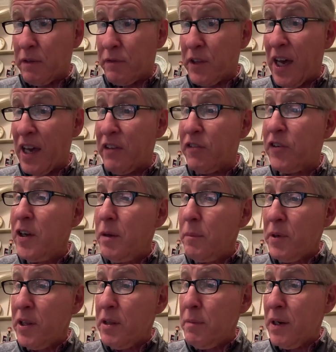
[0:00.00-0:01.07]
of life,
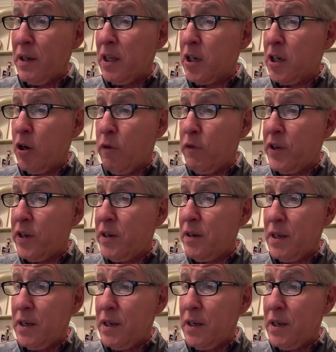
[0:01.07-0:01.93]
but in the middle of COVID,